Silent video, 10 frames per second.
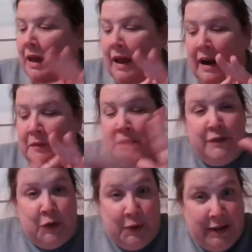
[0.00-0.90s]
And I would have
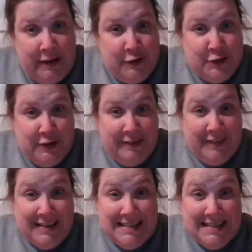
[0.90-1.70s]
totally understood if they